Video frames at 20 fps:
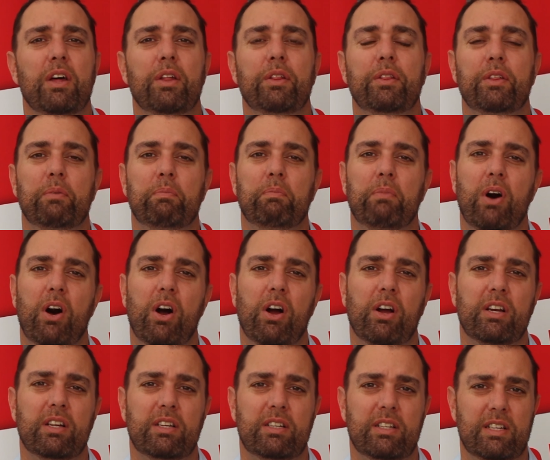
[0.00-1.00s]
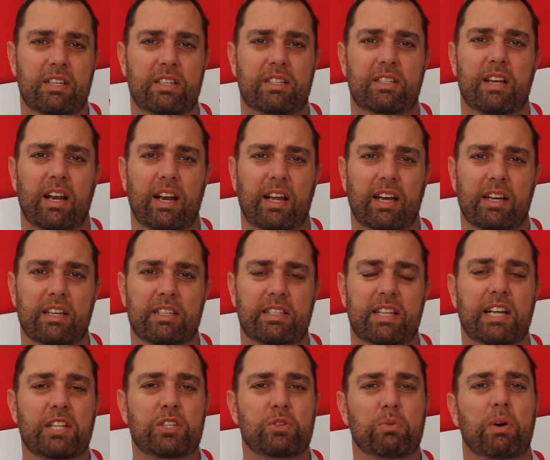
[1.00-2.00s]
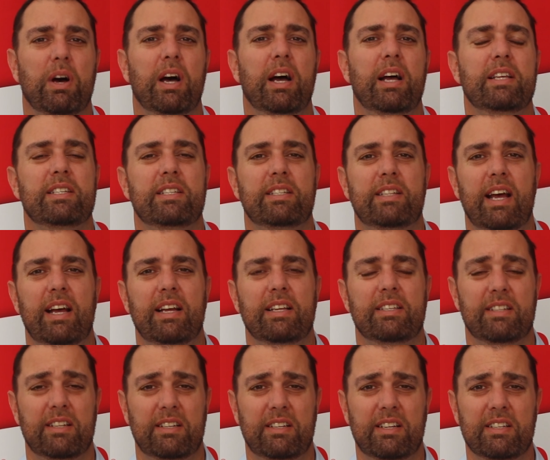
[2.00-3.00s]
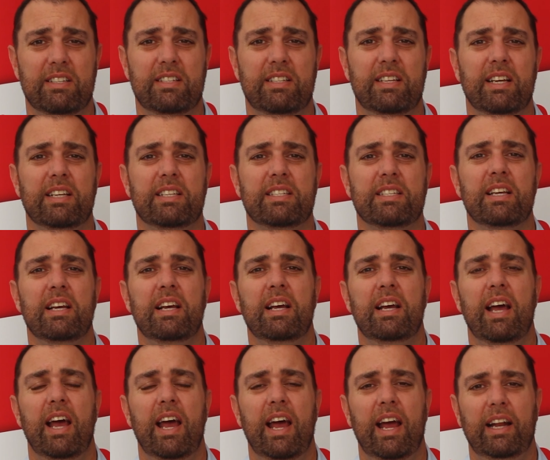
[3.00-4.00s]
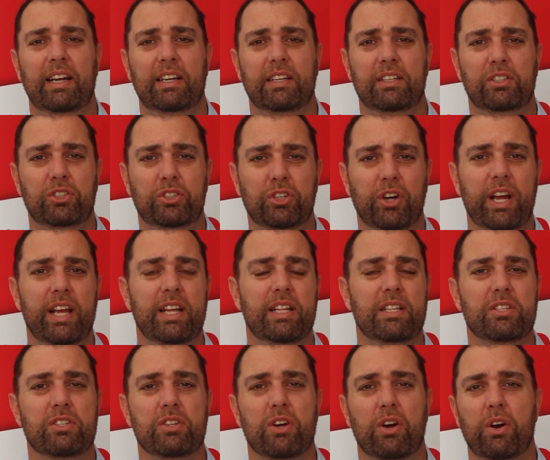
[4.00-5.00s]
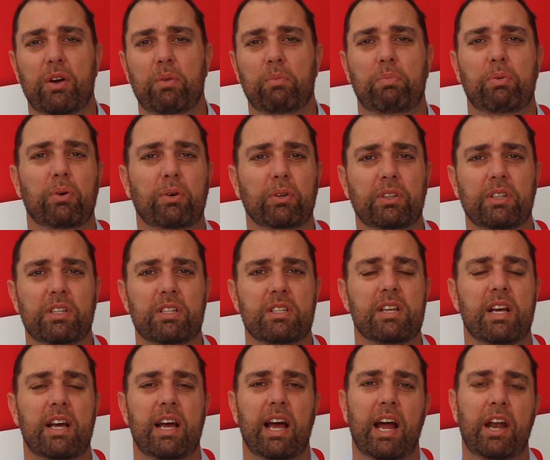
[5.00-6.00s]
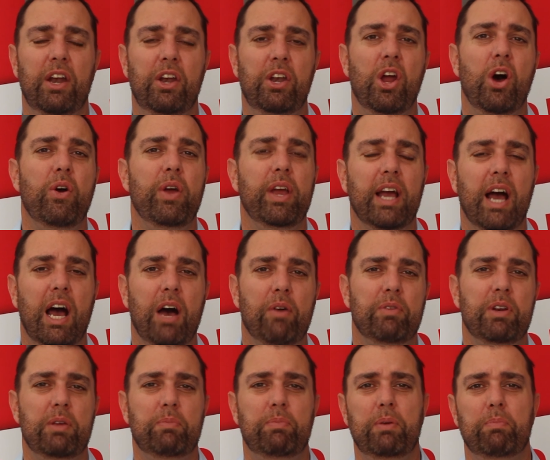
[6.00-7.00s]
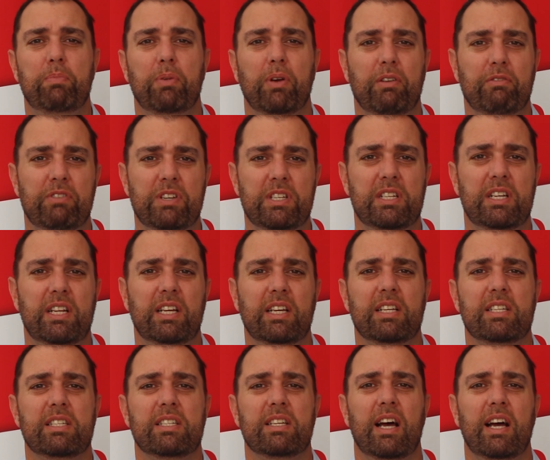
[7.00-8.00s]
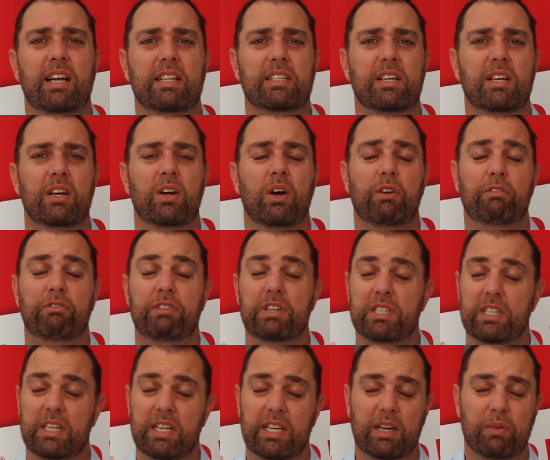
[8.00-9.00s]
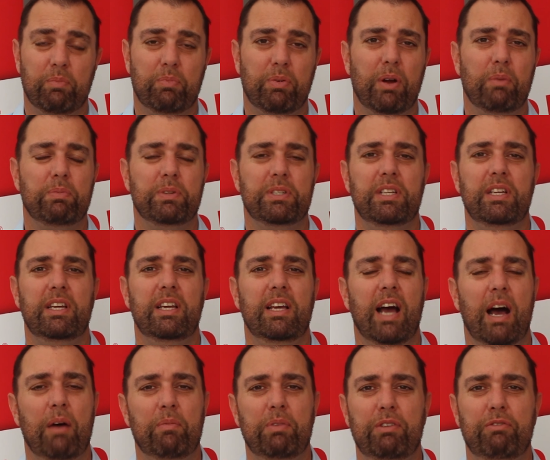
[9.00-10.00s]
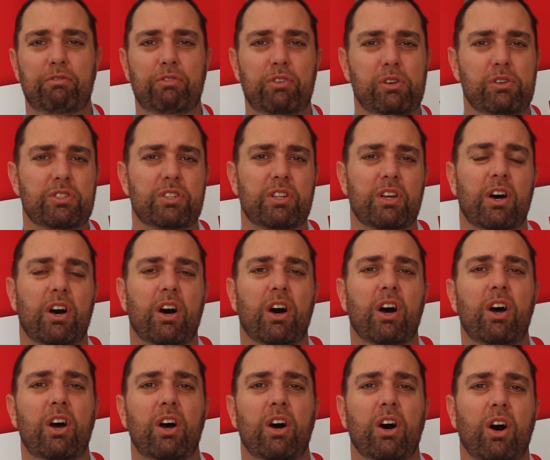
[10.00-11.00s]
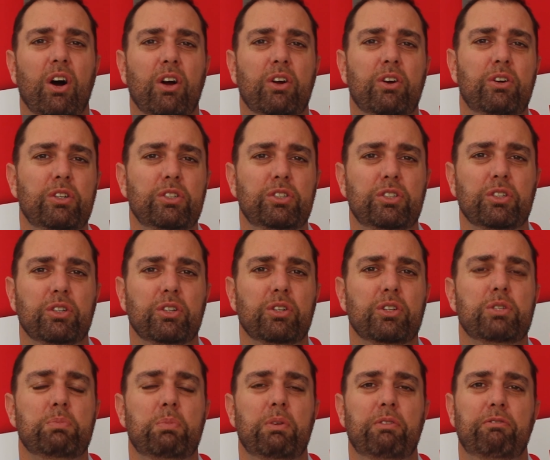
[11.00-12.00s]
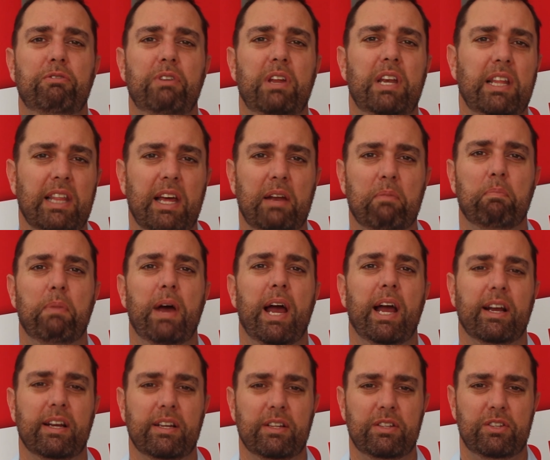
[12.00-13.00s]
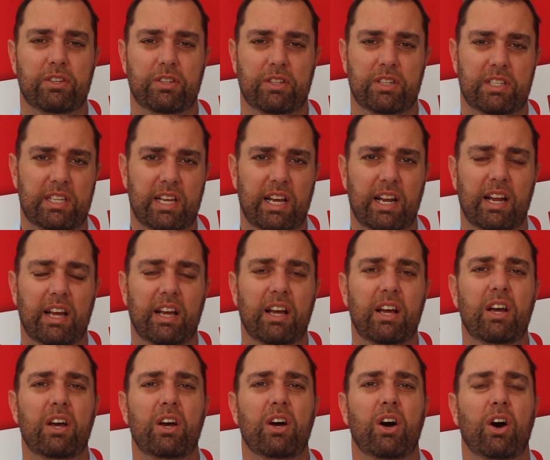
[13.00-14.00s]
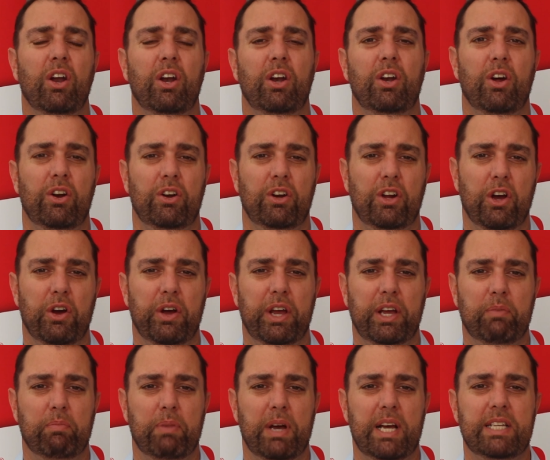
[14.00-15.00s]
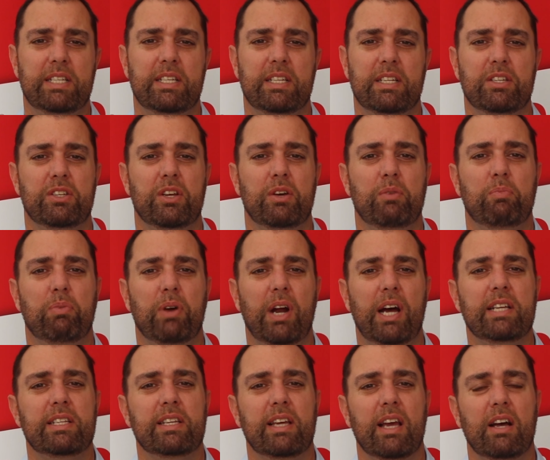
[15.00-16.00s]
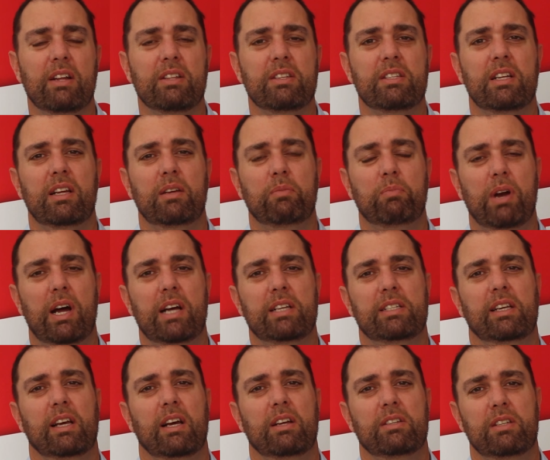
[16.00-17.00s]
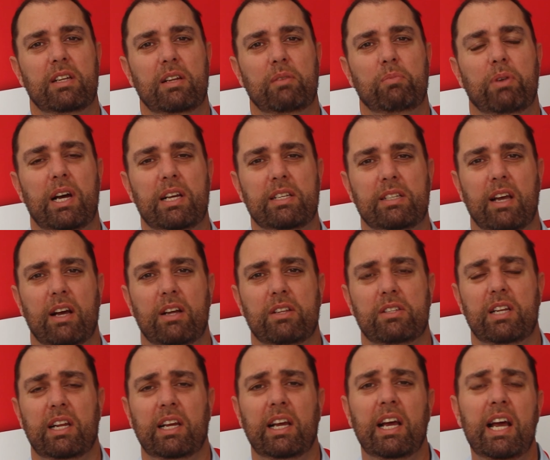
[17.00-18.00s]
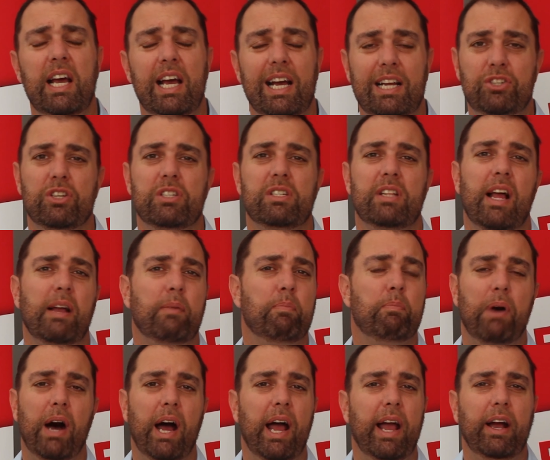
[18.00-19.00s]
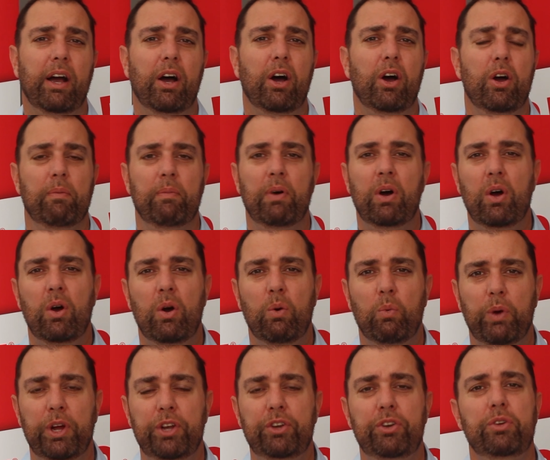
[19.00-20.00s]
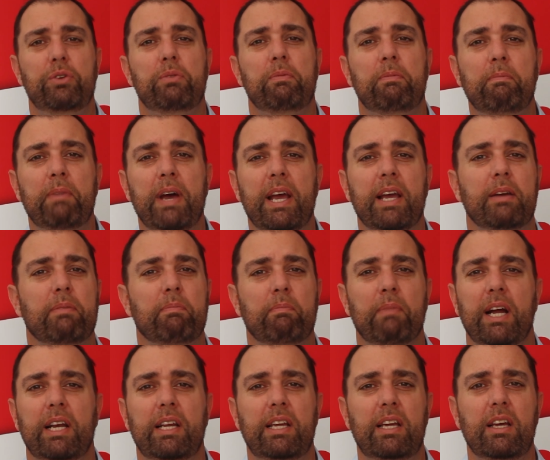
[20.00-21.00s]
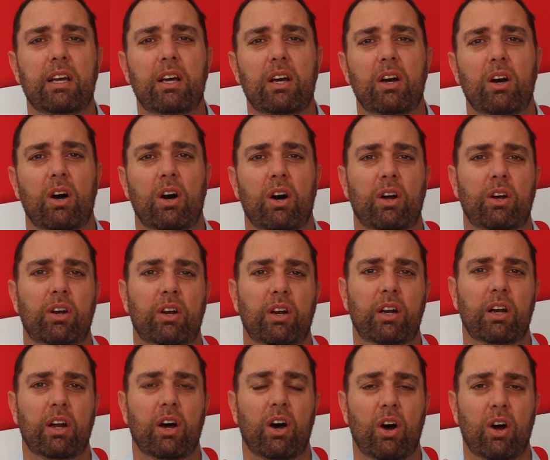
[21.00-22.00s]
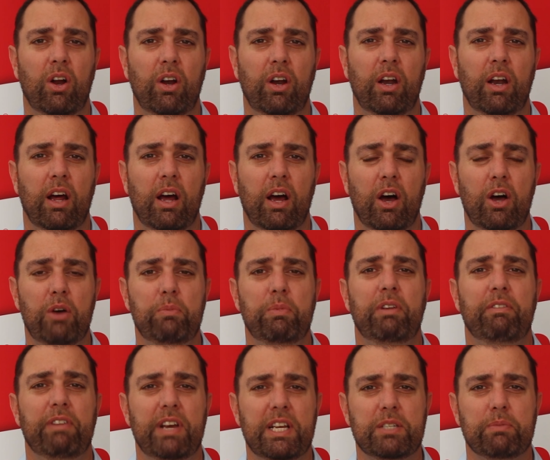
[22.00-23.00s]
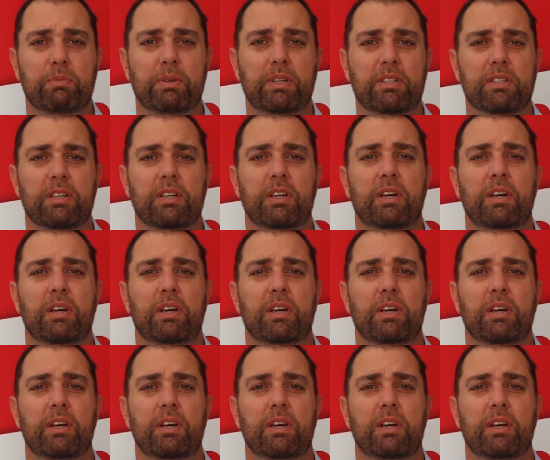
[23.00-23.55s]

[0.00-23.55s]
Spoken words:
The market is telling us. That's why statistics and trends are important, and knowing how many people are visiting a site or visiting a property, how many views there are crucial to be feeding that back to the seller on an ongoing basis. So price counseling, price counseling, price counseling. And just like buying a home, when do you make money on home investment?